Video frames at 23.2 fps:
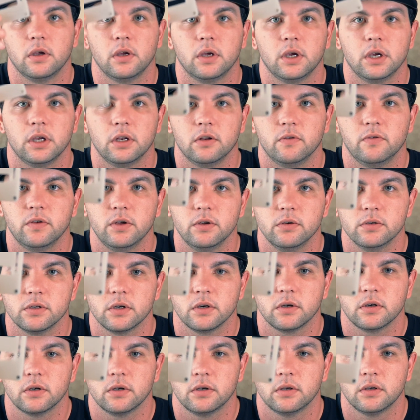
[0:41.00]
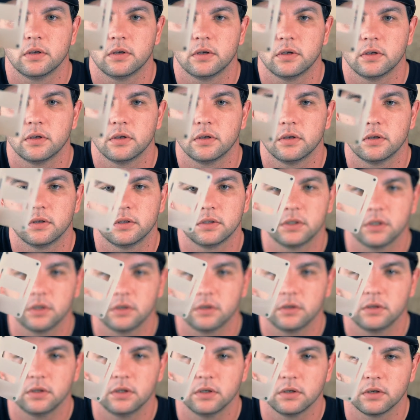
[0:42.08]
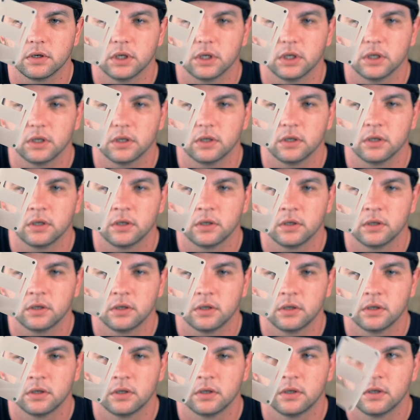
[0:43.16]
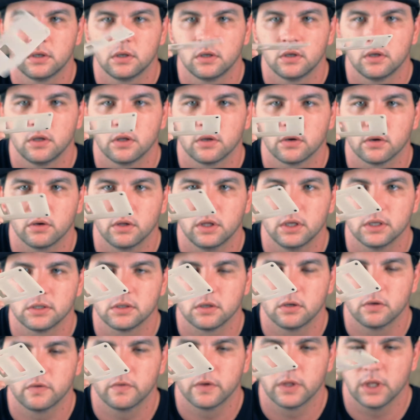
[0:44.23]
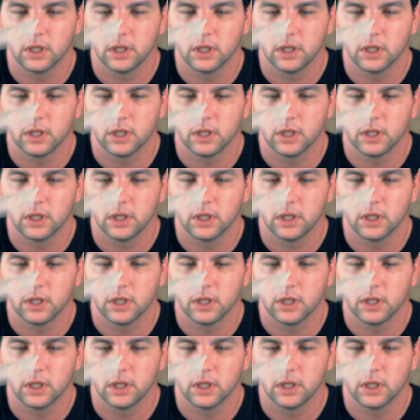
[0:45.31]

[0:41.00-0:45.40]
a diffuser, so you can throw this over the